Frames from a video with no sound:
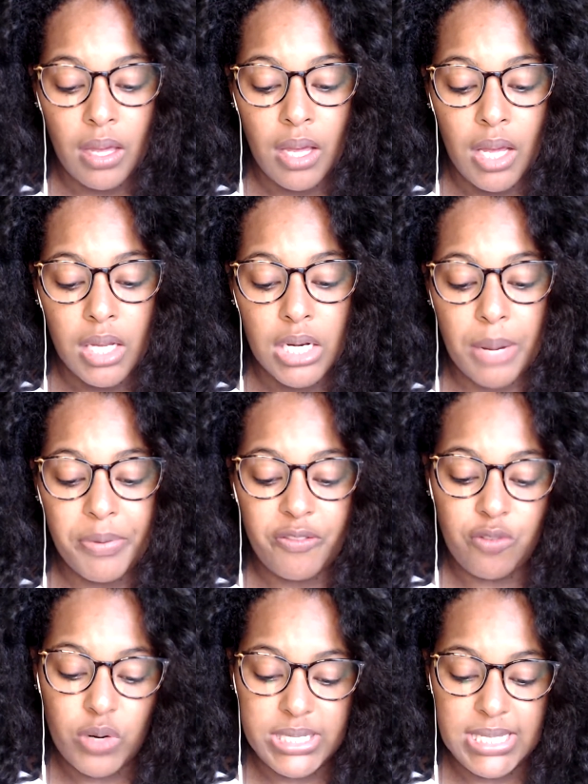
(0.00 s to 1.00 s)
Number
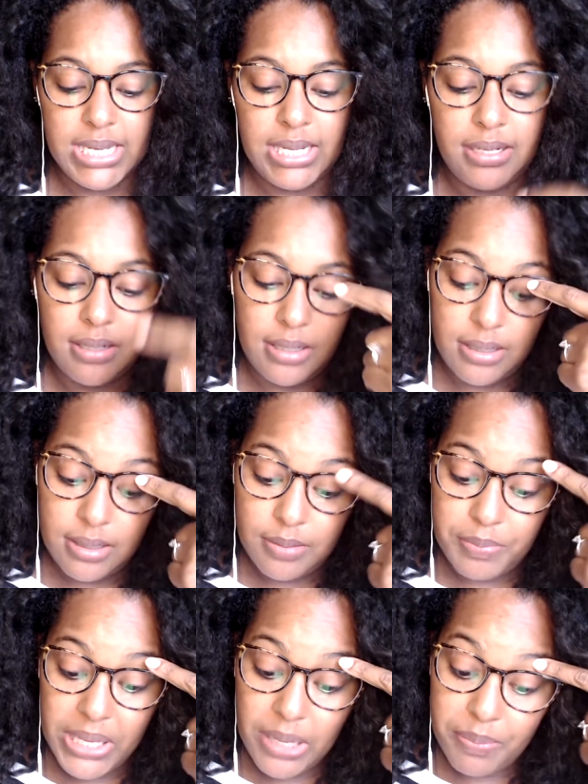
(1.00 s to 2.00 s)
14.
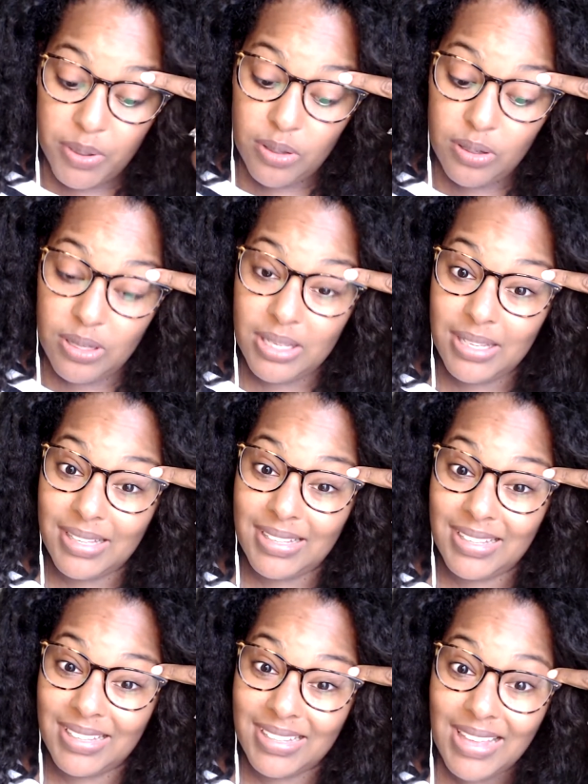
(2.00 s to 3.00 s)
People
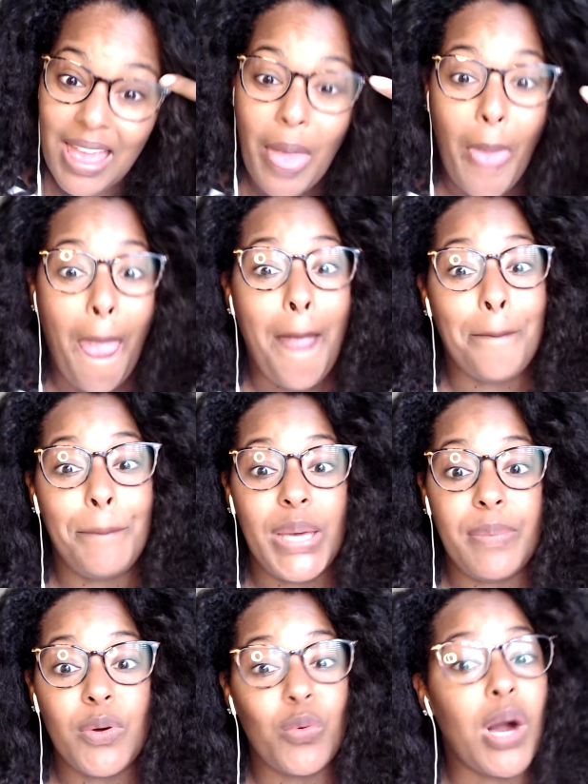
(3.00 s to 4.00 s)

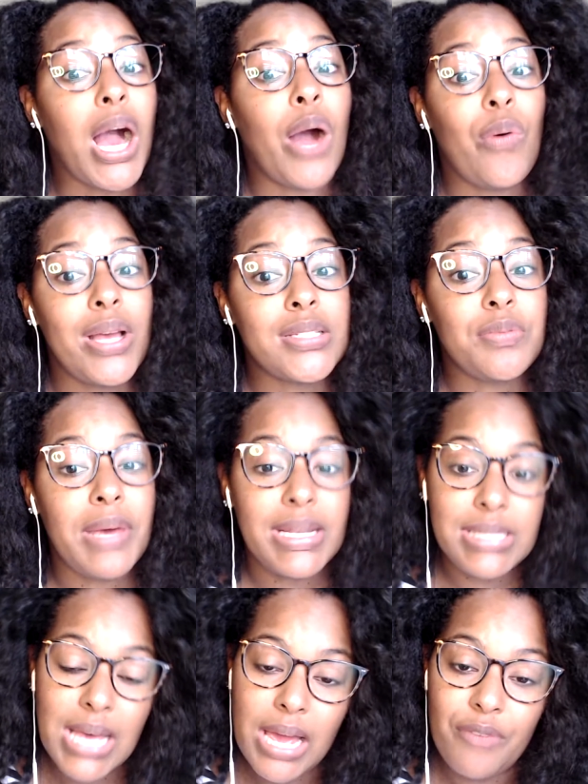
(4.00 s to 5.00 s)
will always make
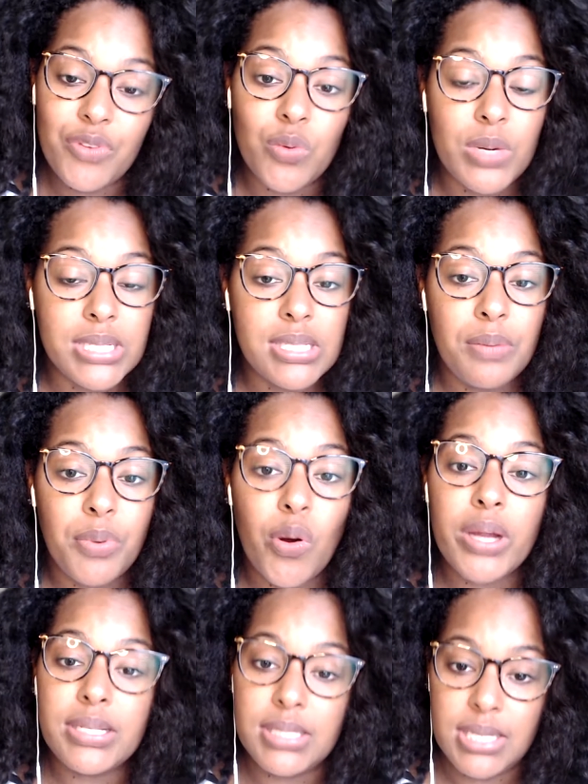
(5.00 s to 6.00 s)
time for what's
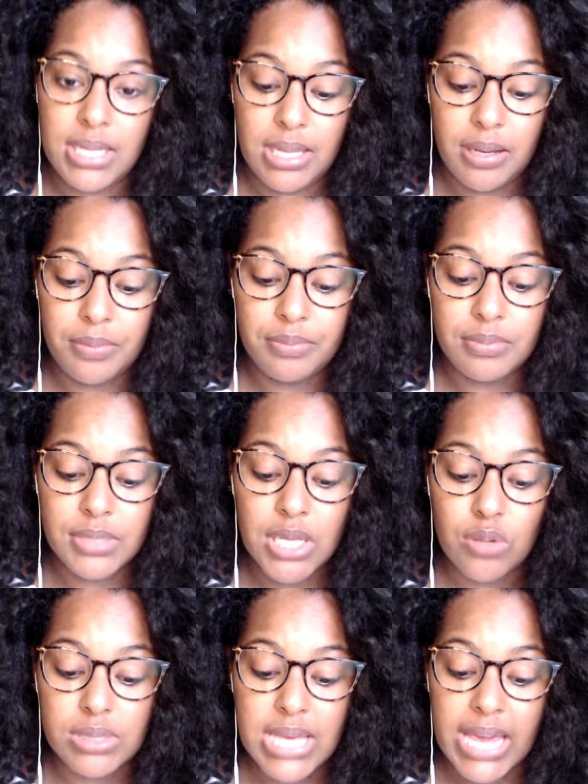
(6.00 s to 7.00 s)
important to them.
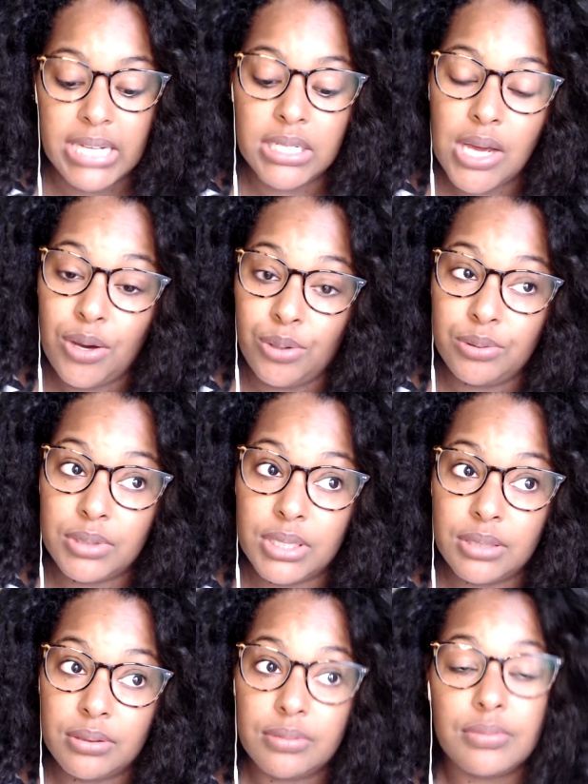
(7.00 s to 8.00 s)
So take note,
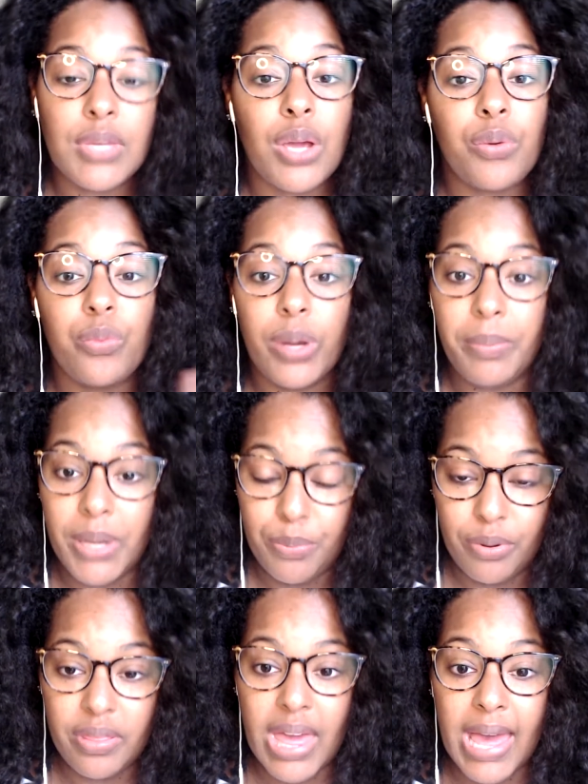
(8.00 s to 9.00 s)

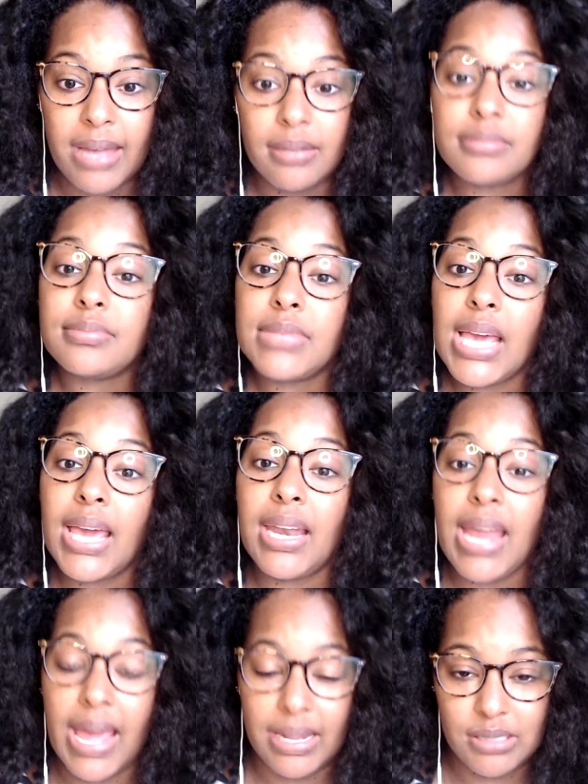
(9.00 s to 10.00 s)
remember that, and
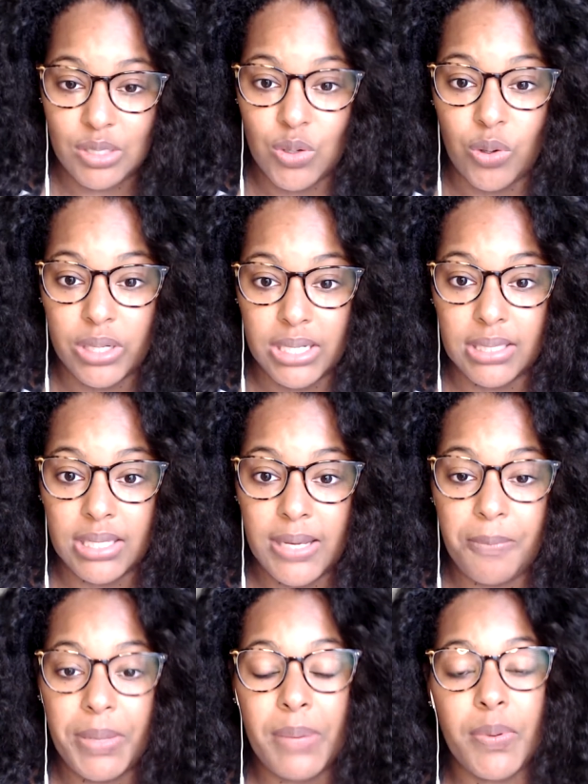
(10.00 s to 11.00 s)
act accordingly.
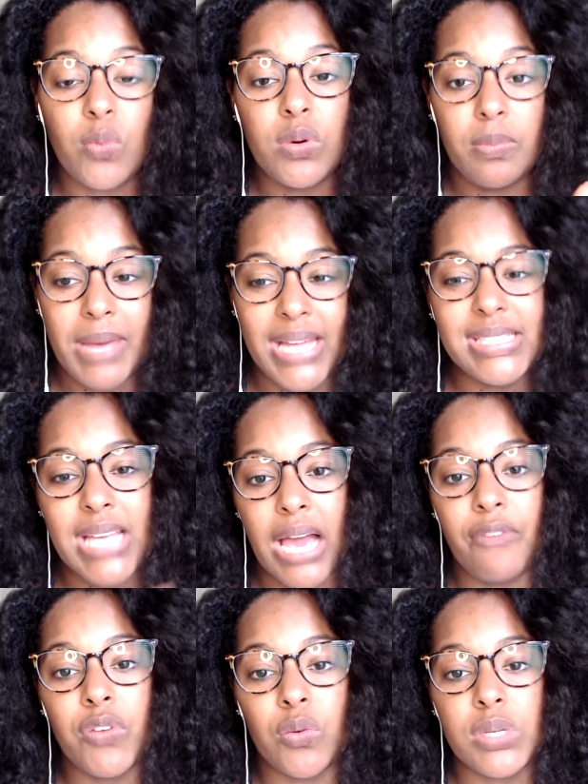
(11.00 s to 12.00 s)
People will make
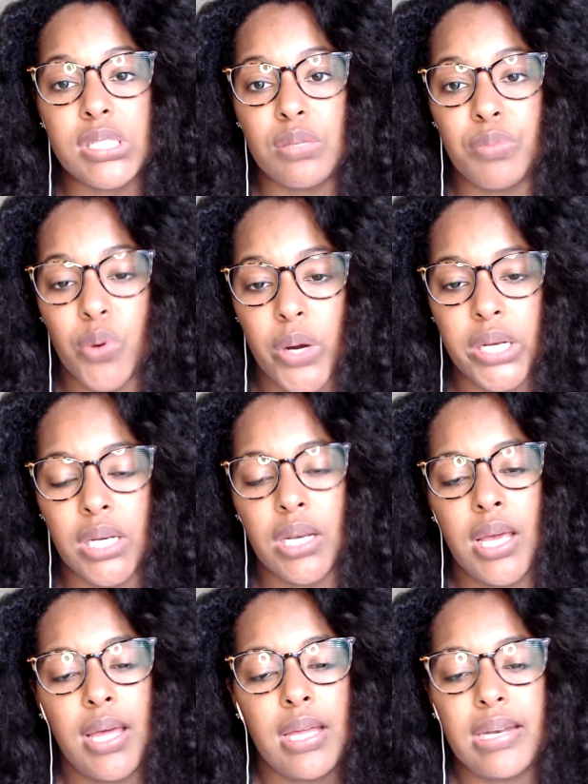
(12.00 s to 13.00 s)
time for what's important.
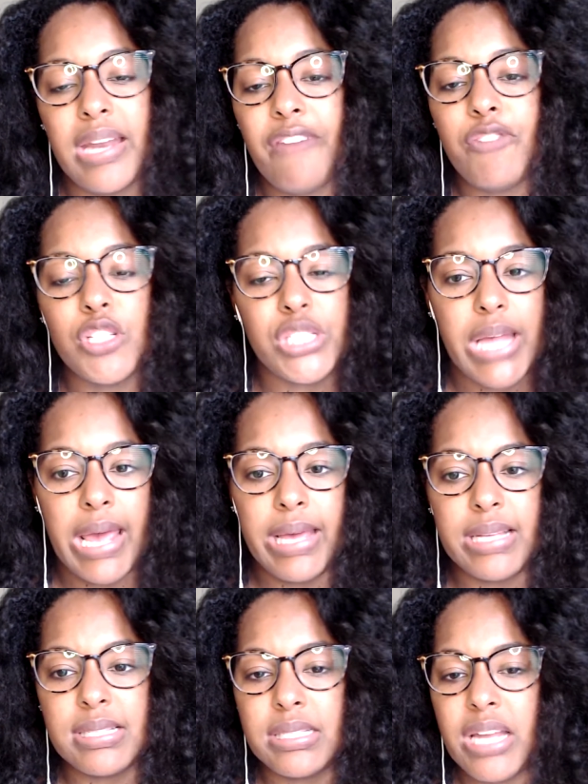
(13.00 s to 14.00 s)
Never
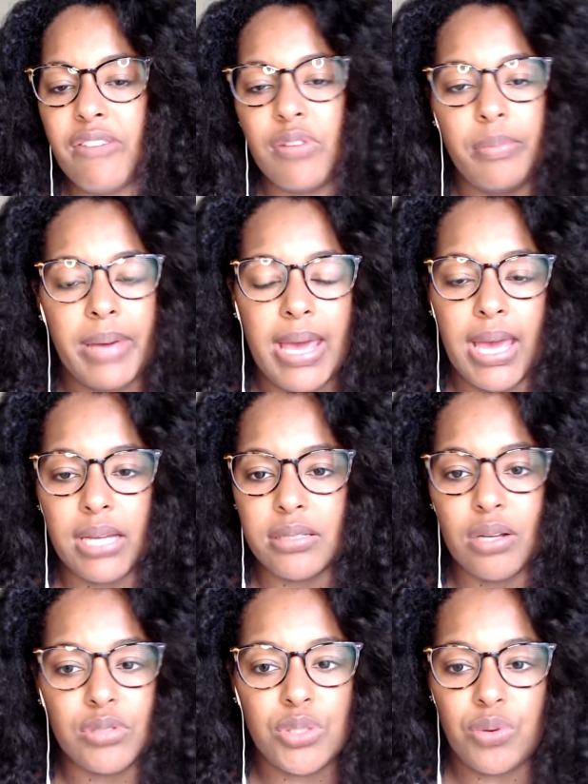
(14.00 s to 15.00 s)
chase, never beg,
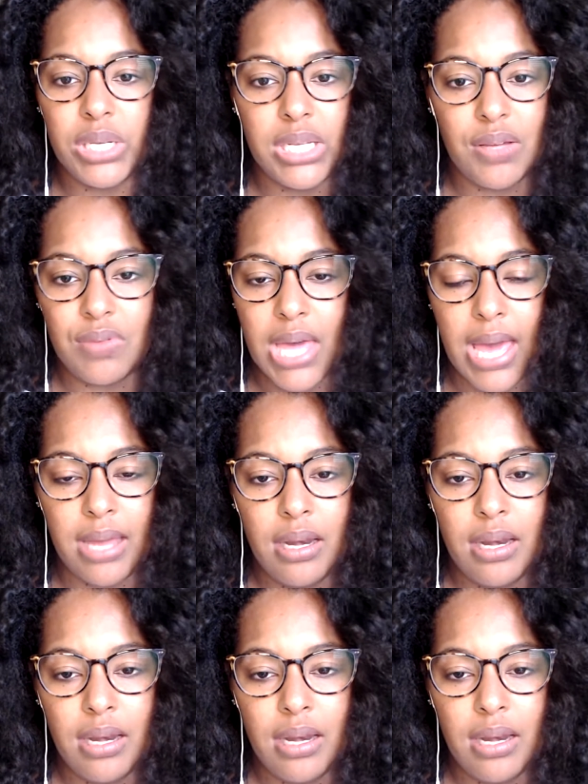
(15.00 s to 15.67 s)
don't do any of that.